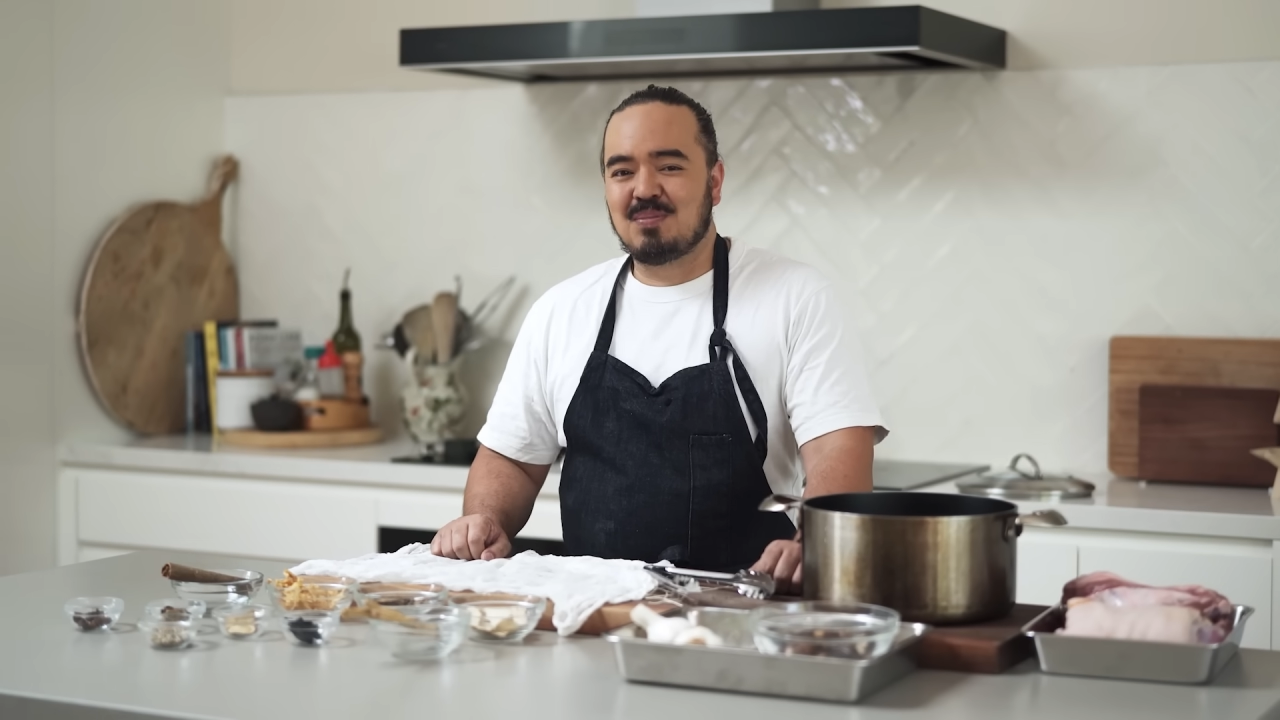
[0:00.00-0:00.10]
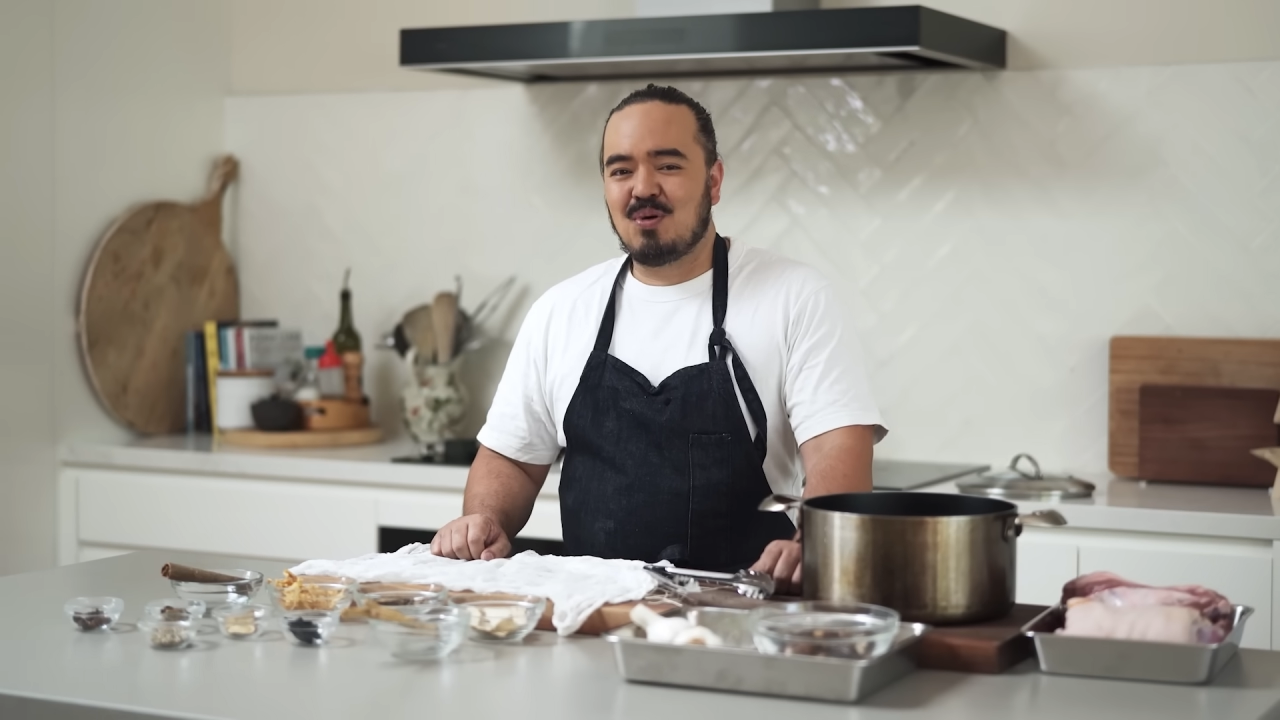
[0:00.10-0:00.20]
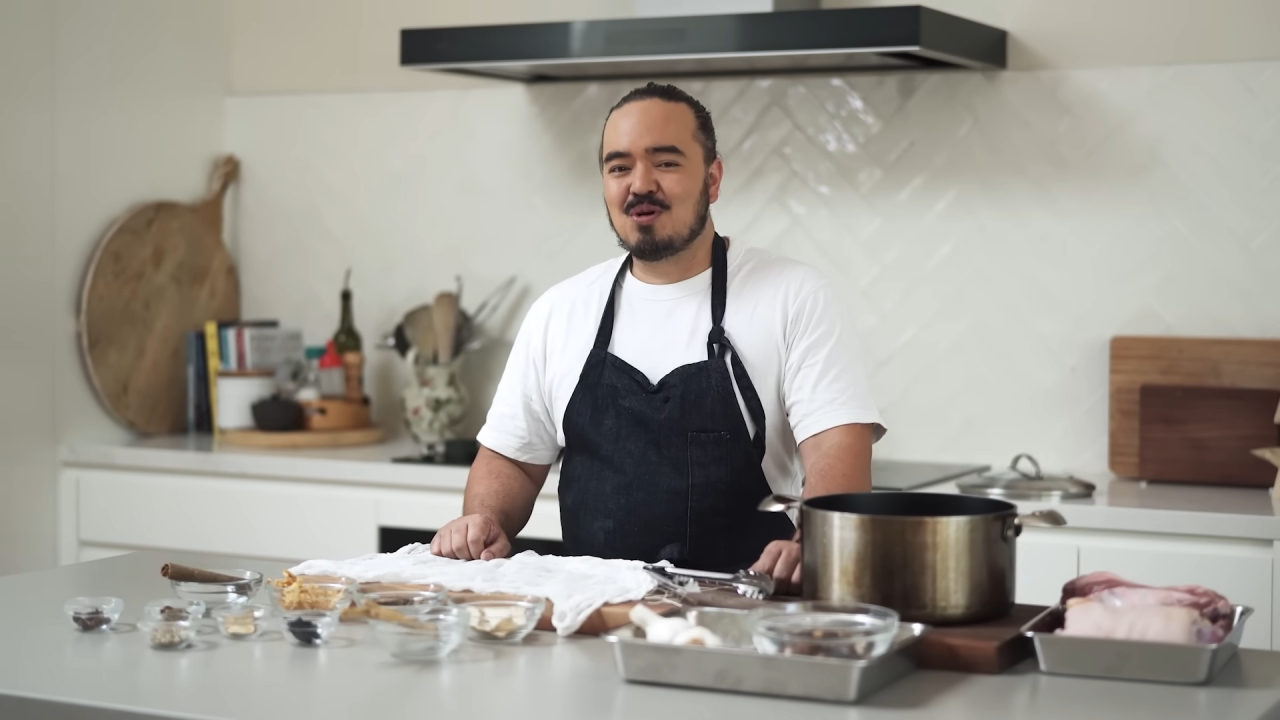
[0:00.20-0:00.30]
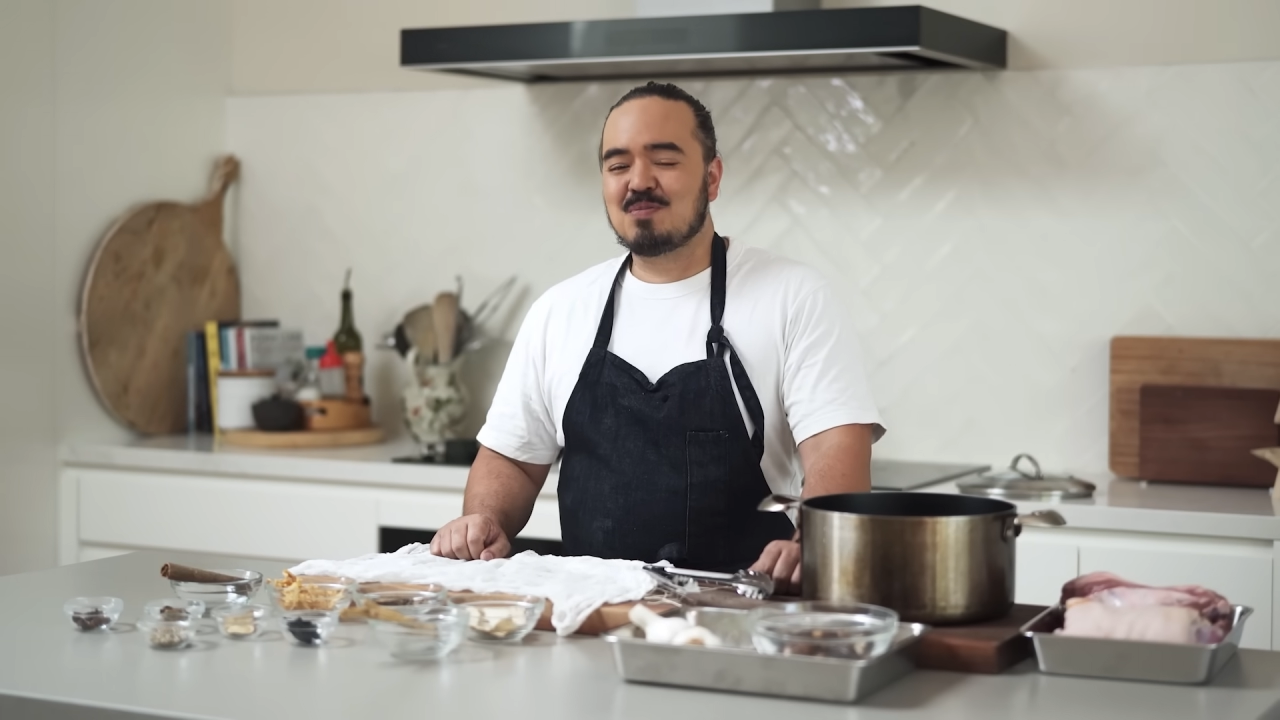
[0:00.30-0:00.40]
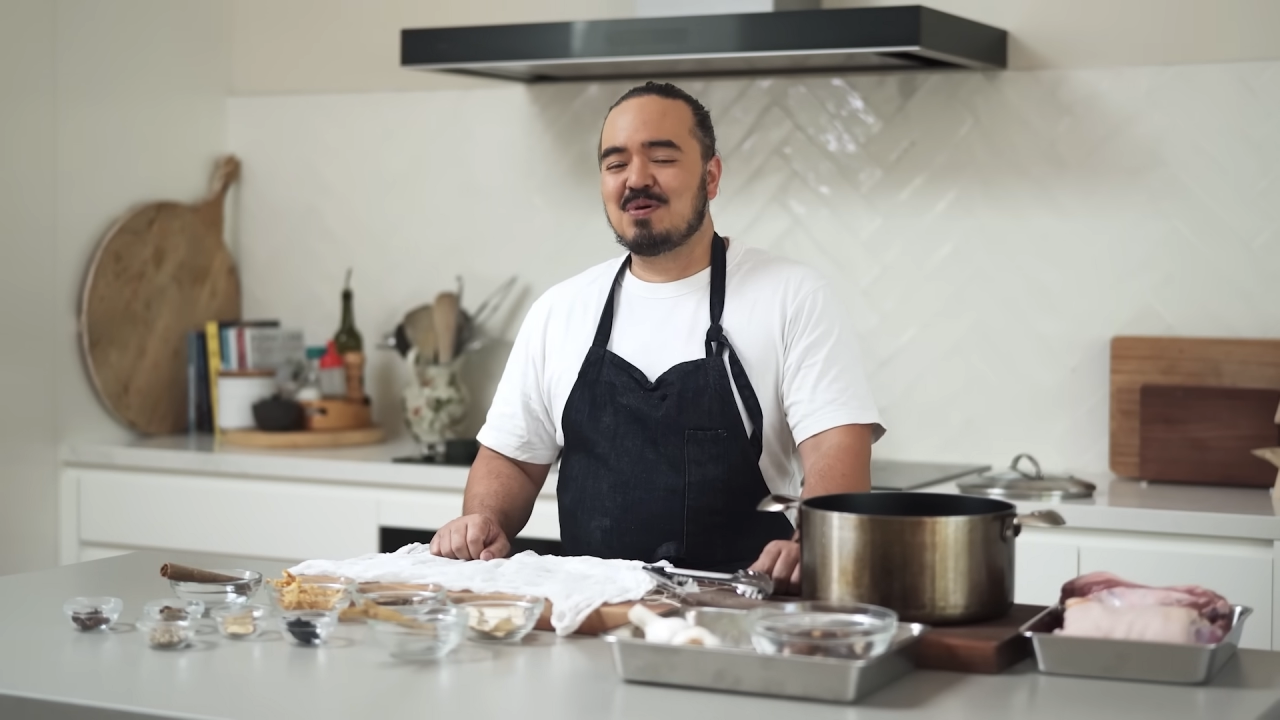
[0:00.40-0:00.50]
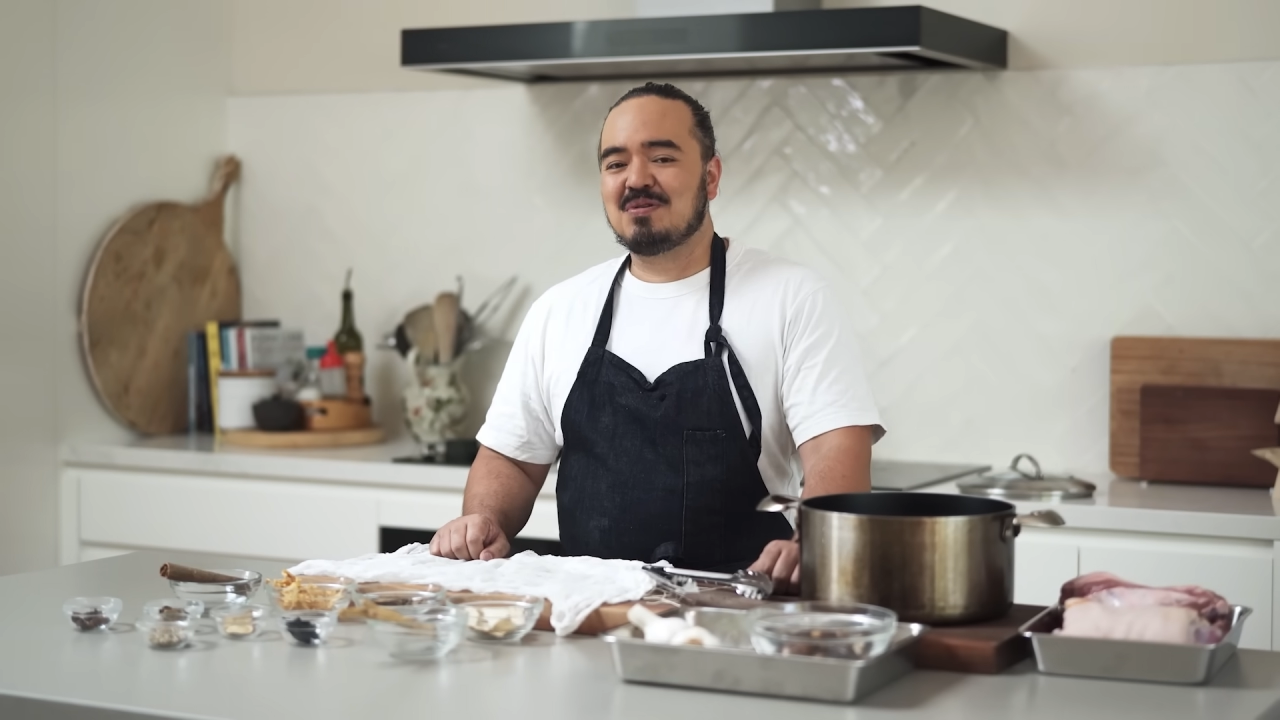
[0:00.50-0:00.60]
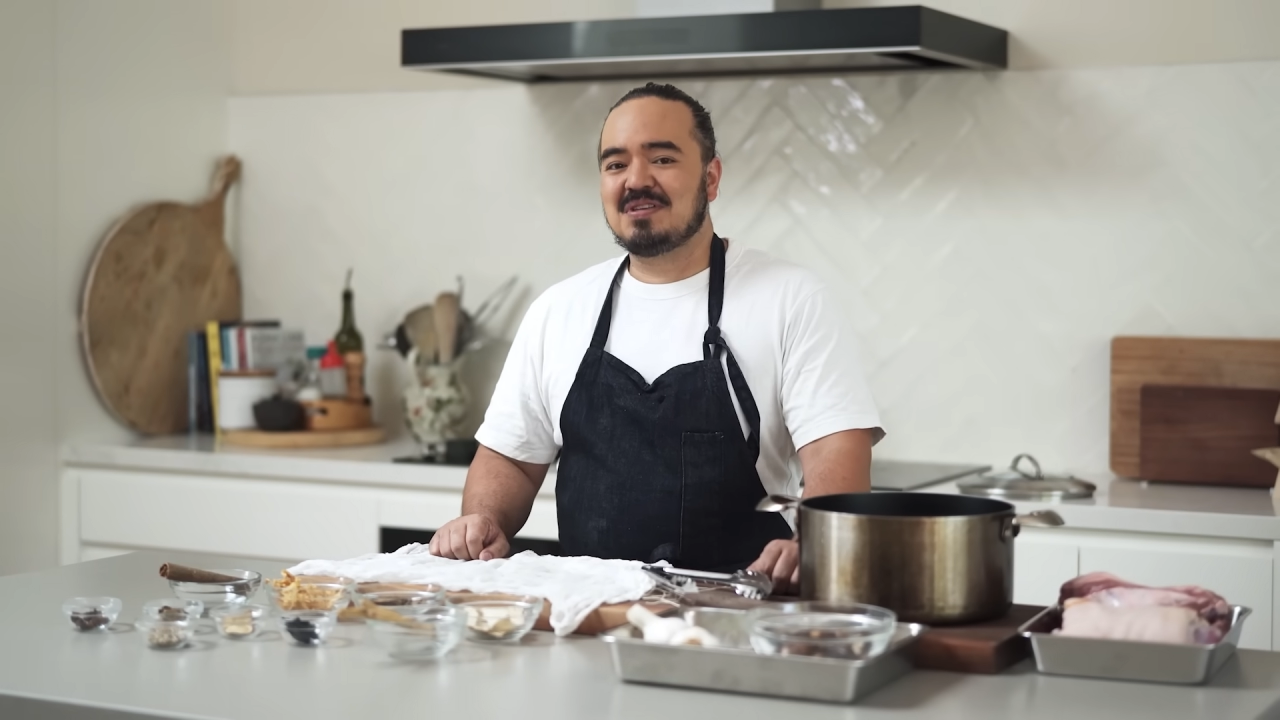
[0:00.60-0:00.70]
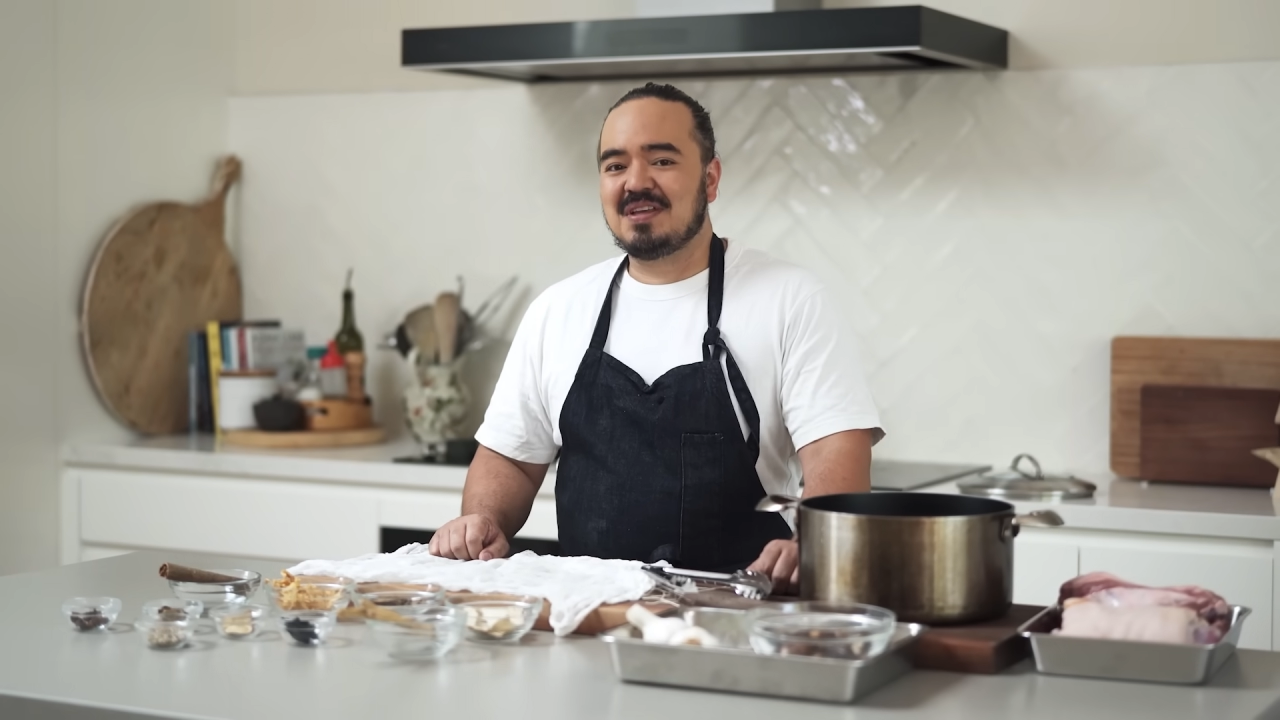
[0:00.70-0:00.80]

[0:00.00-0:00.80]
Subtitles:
pork bone